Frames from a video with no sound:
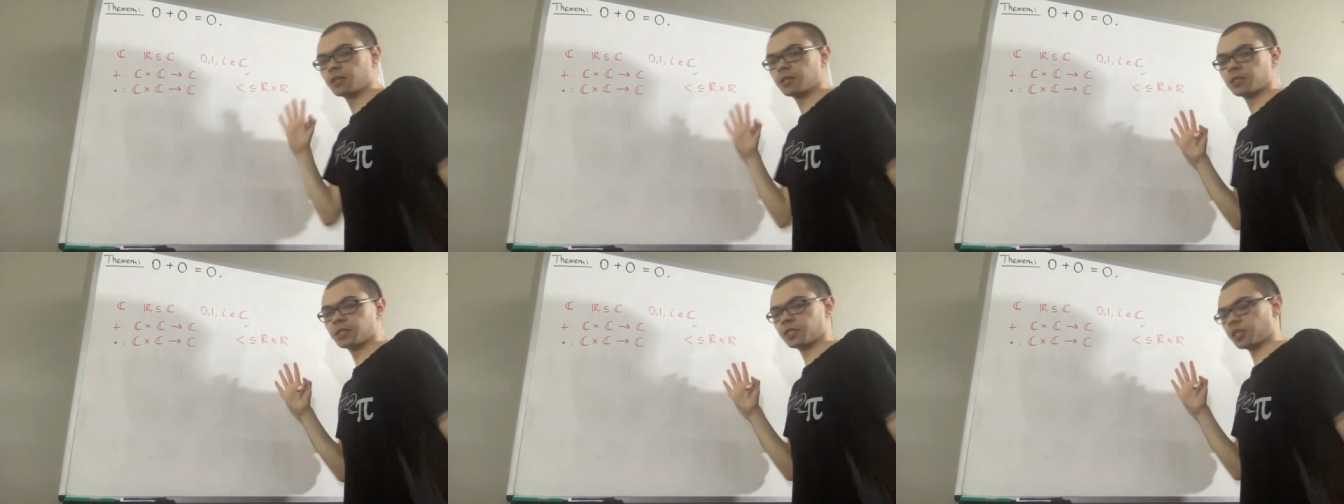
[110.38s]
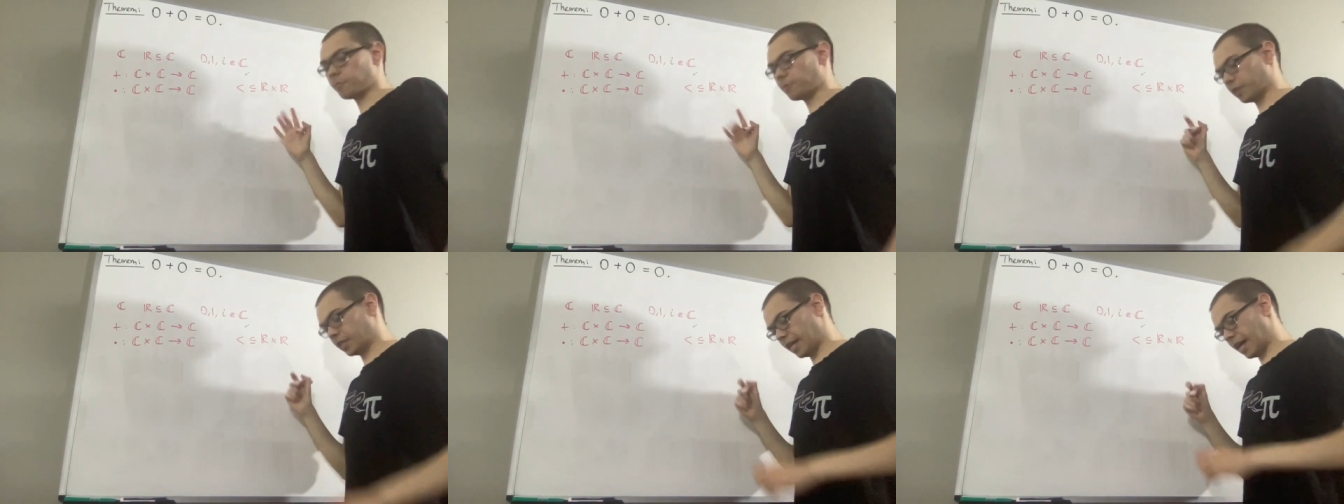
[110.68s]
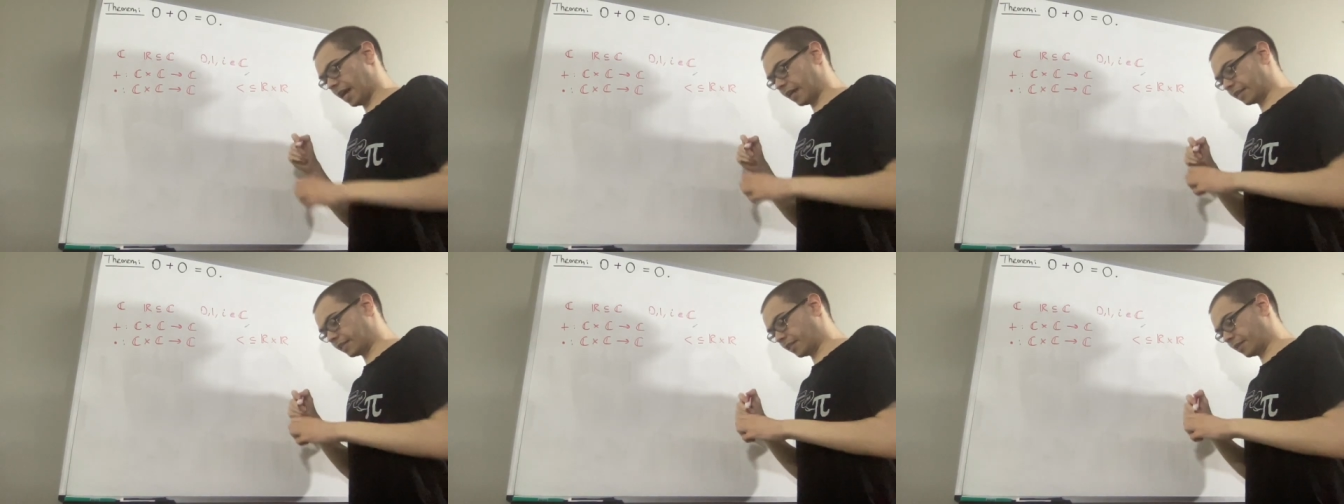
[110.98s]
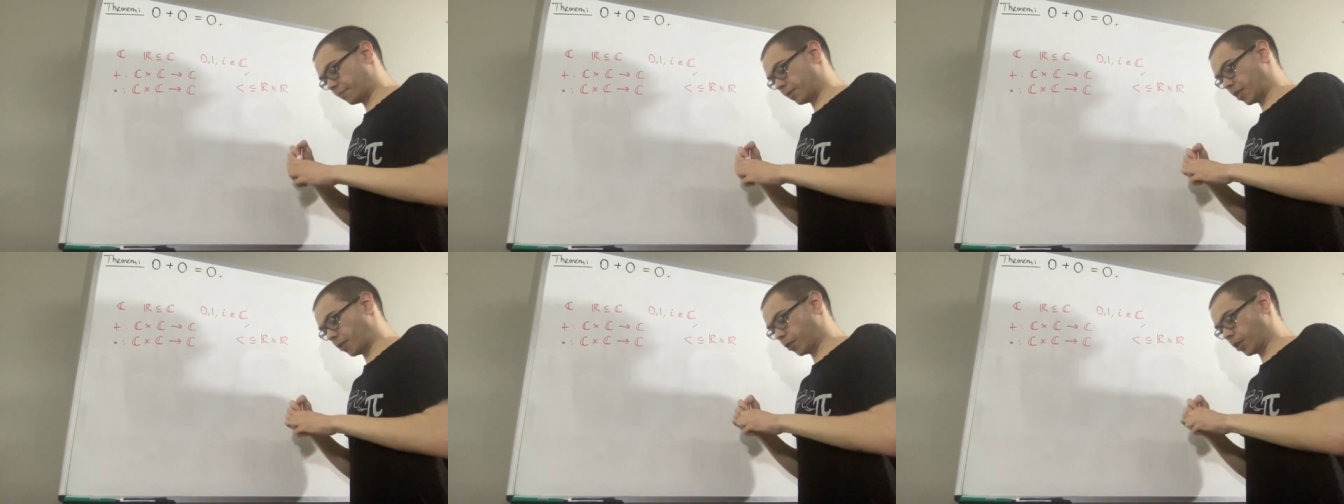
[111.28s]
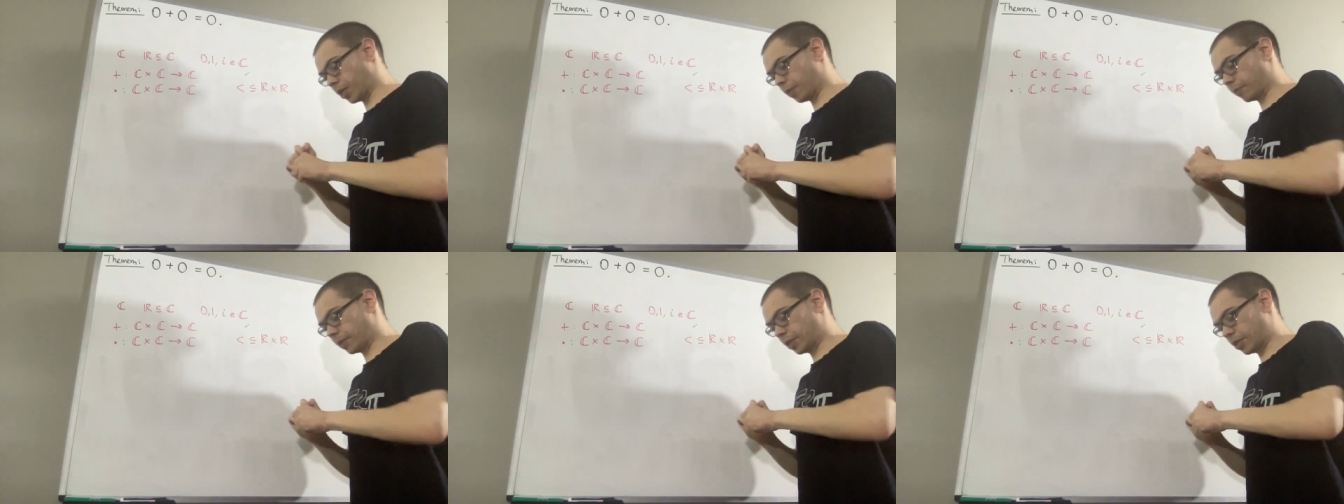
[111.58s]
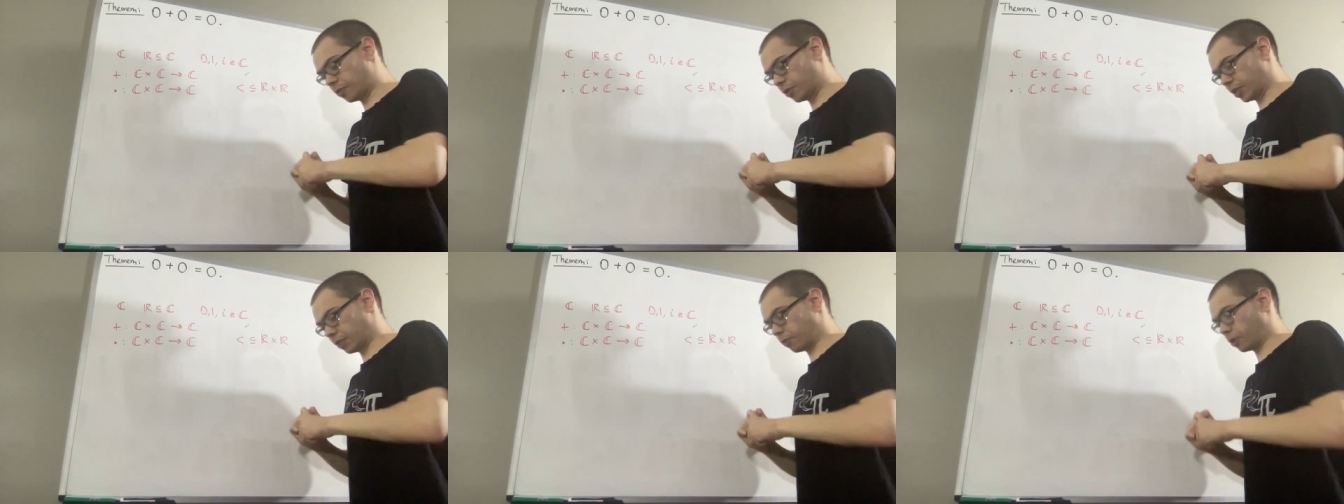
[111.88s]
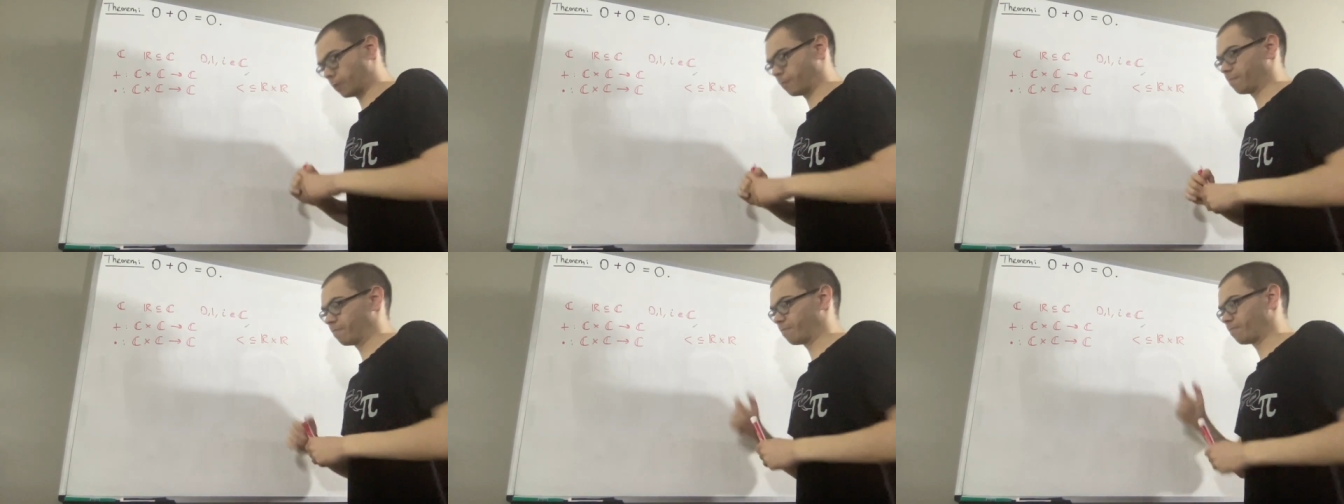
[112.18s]
some of the axioms that we're going to be using.
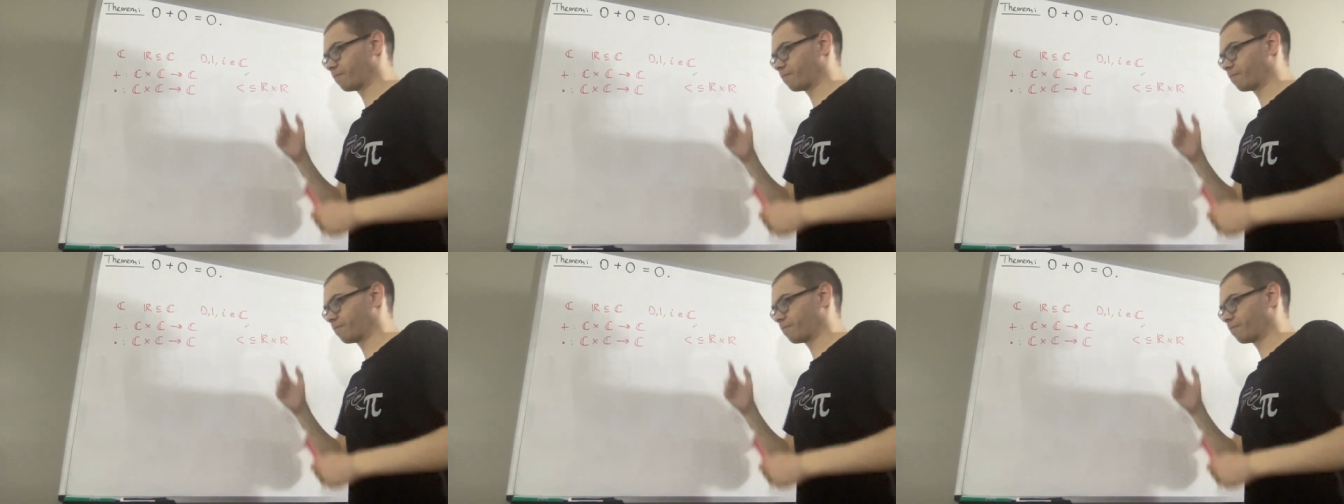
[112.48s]
Well,